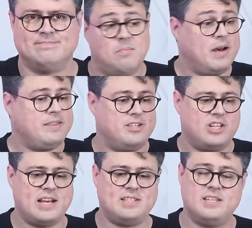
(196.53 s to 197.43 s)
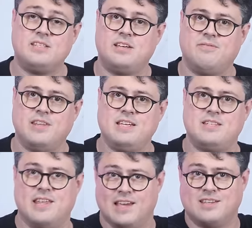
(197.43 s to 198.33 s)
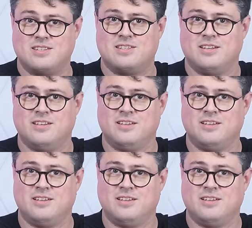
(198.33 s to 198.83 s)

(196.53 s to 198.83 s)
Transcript: But the genesis of these things